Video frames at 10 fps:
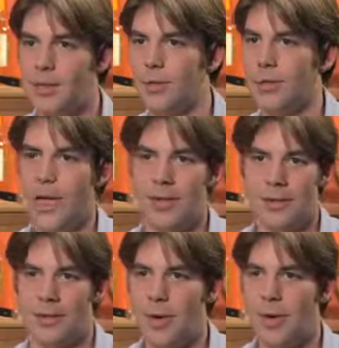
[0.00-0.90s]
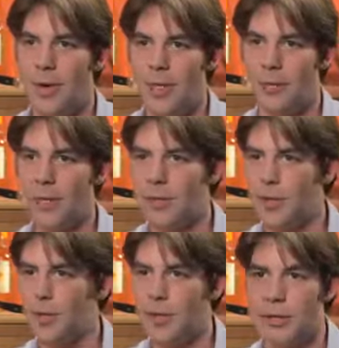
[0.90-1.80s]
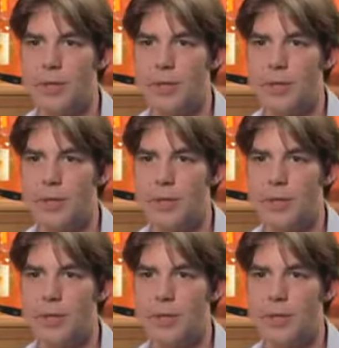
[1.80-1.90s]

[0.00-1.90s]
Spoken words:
you select your couple recipes you wish